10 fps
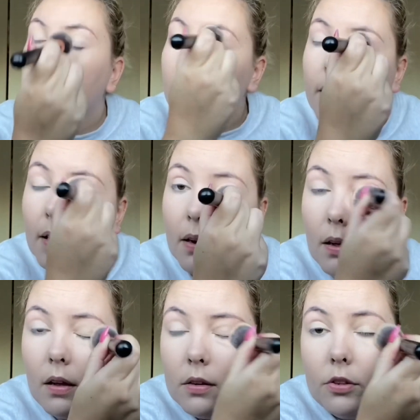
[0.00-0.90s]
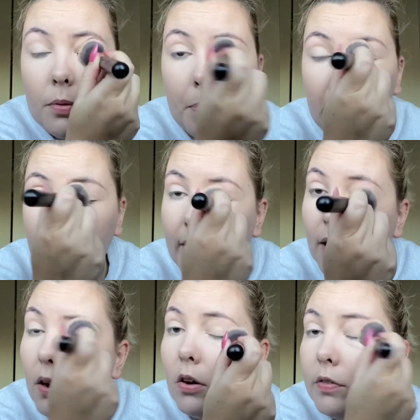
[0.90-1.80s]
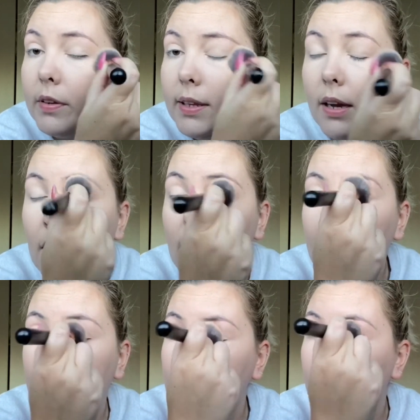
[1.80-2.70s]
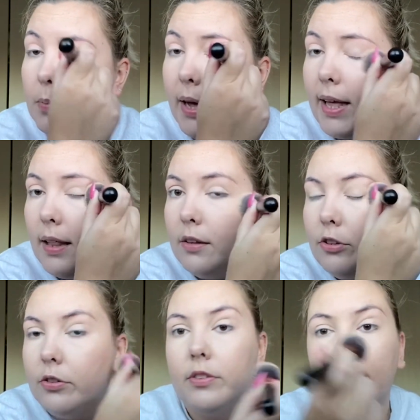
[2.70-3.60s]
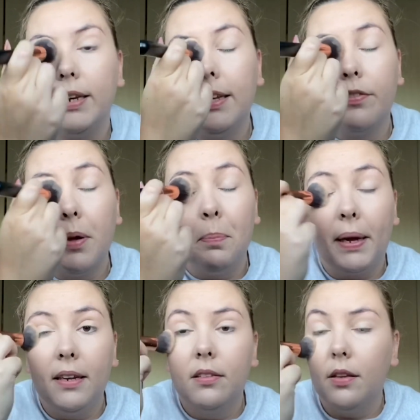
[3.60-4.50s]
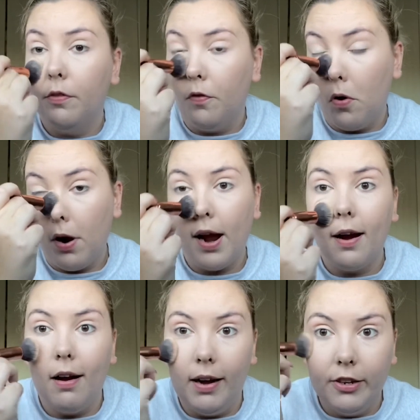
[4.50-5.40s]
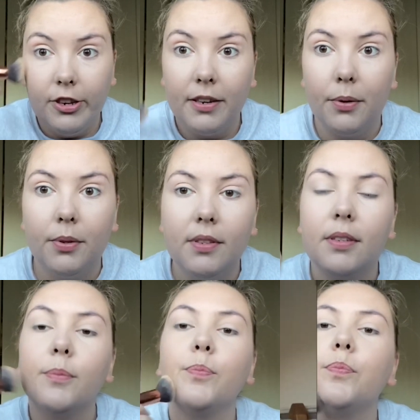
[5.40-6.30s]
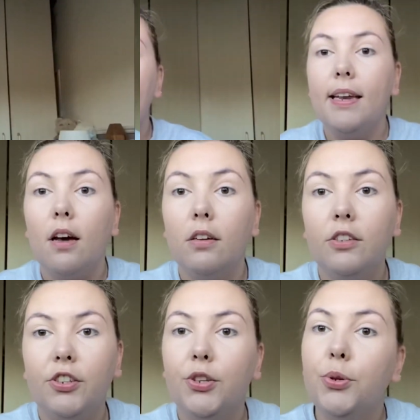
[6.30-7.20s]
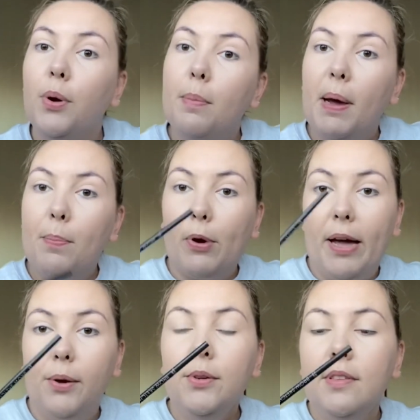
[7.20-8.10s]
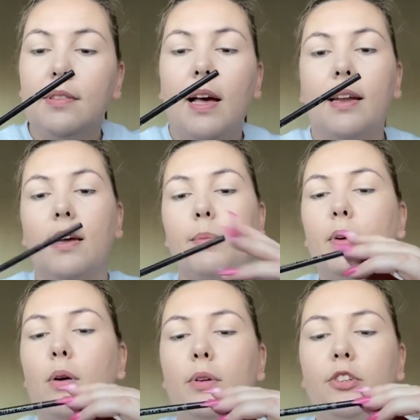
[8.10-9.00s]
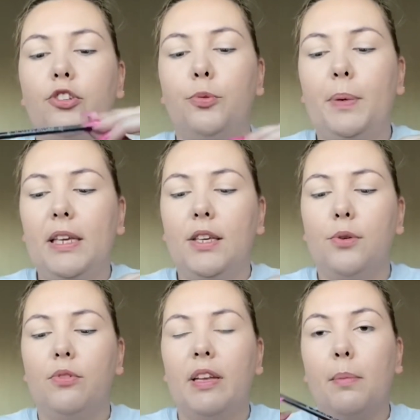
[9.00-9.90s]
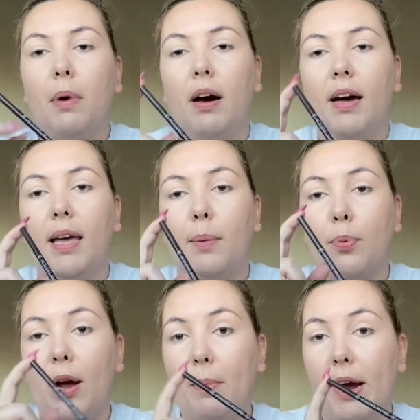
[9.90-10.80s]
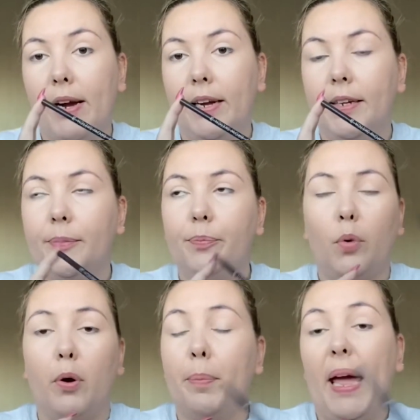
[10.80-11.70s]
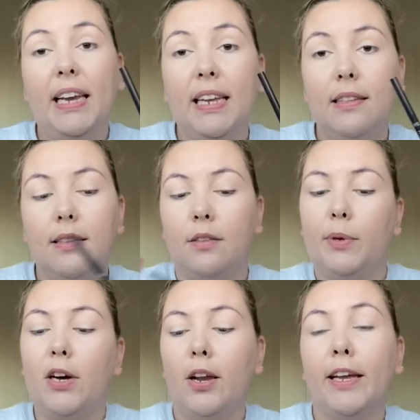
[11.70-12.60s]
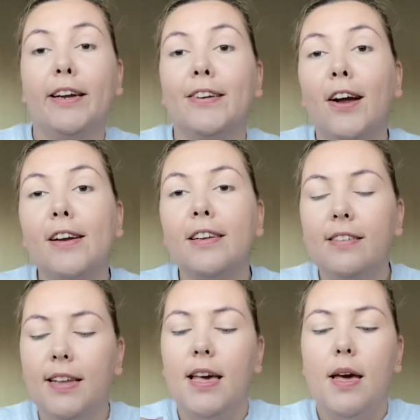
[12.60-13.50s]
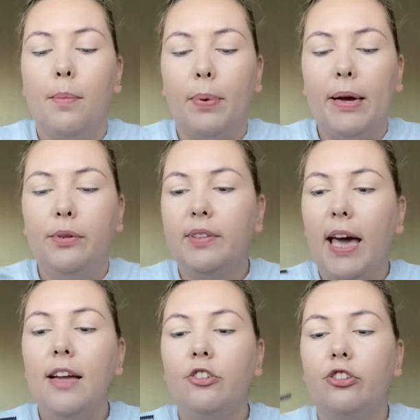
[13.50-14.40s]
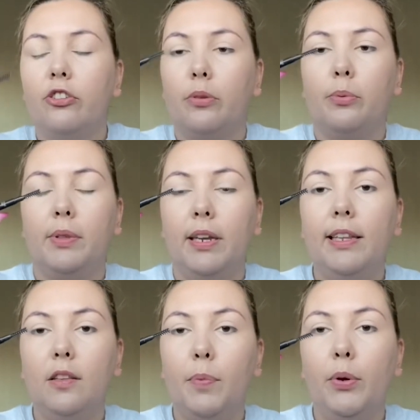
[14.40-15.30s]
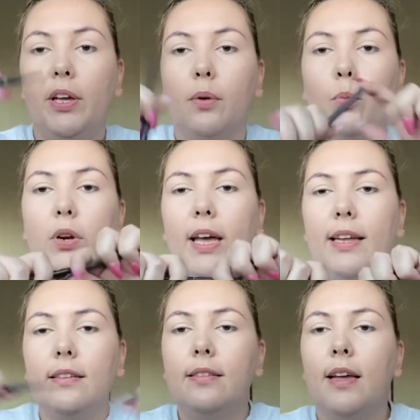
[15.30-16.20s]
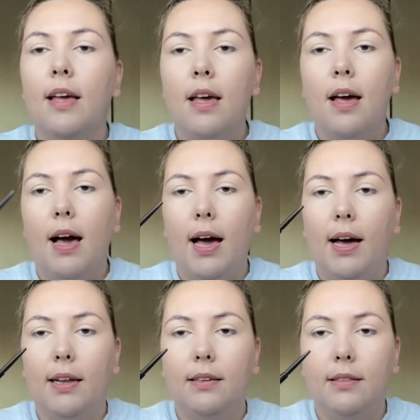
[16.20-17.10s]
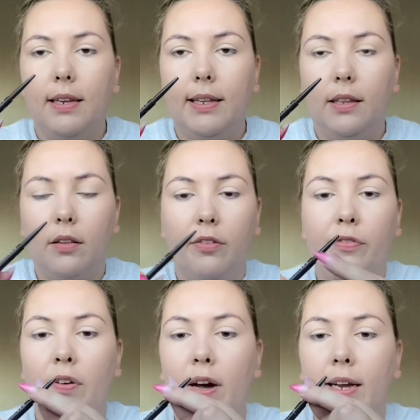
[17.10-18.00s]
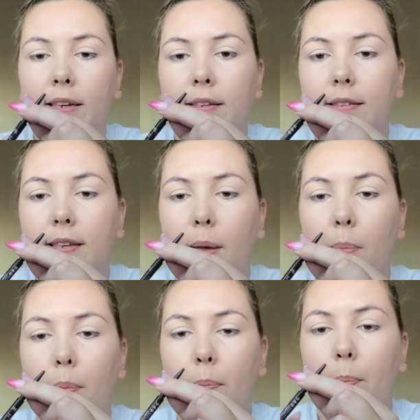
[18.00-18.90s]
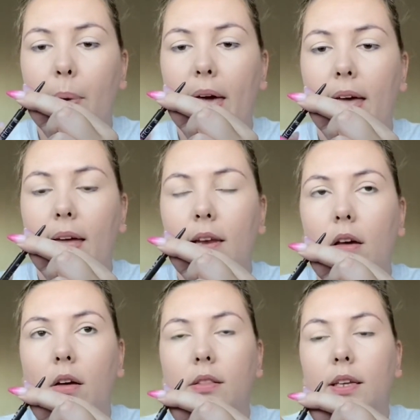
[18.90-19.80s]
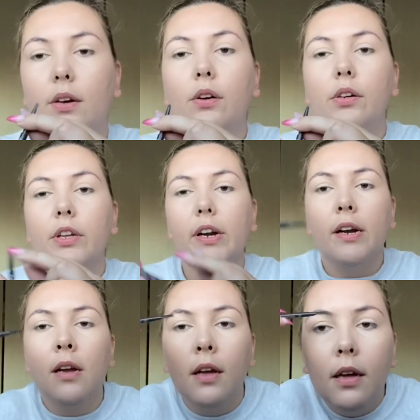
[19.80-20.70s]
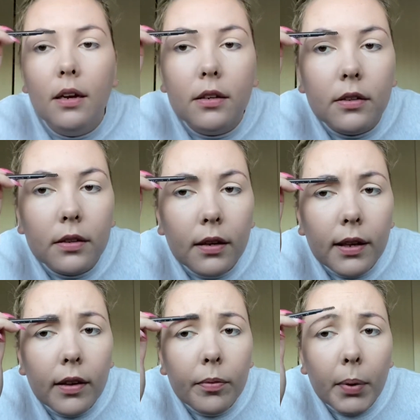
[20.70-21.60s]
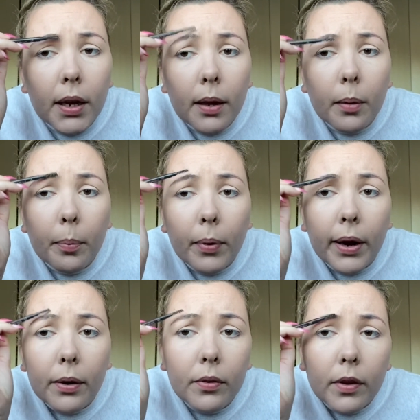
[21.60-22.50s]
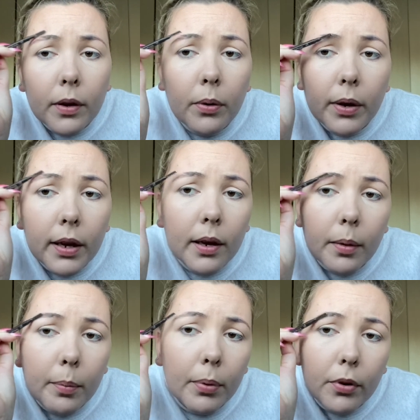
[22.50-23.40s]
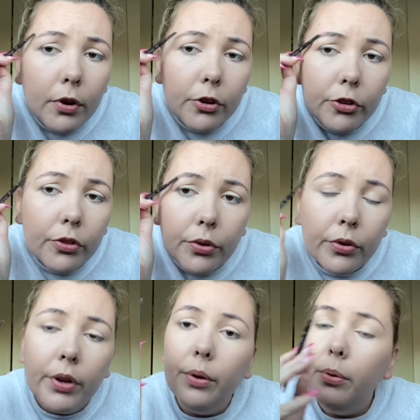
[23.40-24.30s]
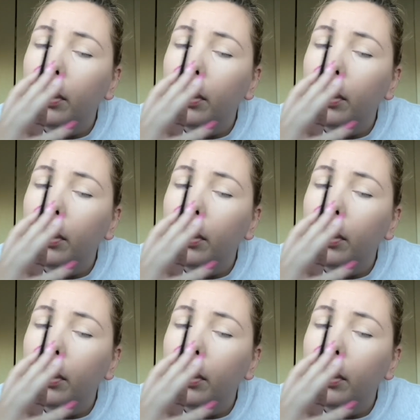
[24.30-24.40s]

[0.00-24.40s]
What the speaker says: Then I'll just buff that over the eyes as well, just to leave a base for our eyeshadows. Then onto my brows, and I'm going to be using my Primark, or Pennies as we call it here in Ireland, brow sketch. So with the little spoolie on one end and the little fine tip pen on the other. I'm going to give my brows a quick brush through